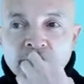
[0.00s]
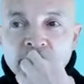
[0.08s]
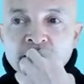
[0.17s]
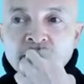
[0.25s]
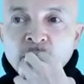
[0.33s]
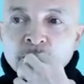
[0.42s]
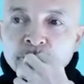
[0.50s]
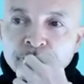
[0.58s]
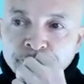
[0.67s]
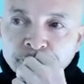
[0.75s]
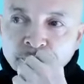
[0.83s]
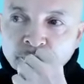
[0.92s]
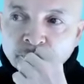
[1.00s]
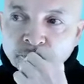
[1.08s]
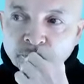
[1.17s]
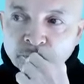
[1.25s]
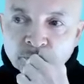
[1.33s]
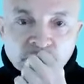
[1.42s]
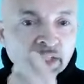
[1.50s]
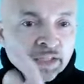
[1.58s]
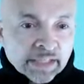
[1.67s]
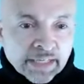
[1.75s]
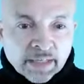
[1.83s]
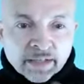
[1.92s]
So
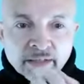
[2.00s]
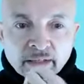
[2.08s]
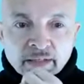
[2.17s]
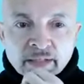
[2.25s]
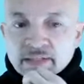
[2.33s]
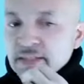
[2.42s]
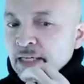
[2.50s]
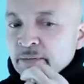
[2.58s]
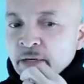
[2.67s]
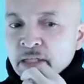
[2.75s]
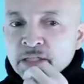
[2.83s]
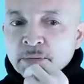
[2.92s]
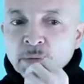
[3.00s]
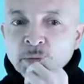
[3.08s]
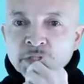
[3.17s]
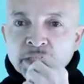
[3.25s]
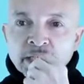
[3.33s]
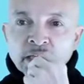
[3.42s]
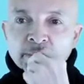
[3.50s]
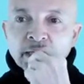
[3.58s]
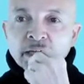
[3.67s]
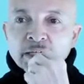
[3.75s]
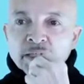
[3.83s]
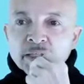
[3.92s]
actually Helen, I think Helen might still be watching now, but
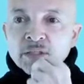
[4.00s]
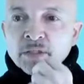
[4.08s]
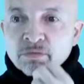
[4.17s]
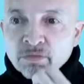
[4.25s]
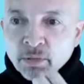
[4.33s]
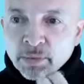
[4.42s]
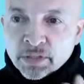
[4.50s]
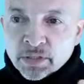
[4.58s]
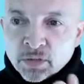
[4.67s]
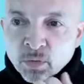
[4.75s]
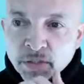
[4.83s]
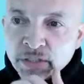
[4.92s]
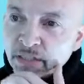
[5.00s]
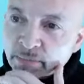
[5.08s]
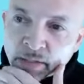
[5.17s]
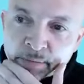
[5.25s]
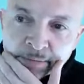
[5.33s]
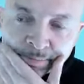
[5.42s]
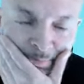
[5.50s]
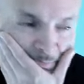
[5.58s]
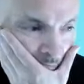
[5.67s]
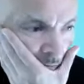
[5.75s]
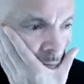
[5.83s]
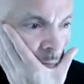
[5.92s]
Helen Roberts is watching at the moment
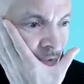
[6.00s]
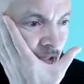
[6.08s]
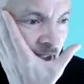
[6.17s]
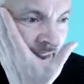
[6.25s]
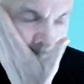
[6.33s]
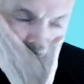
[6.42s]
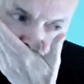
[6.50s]
or was earlier.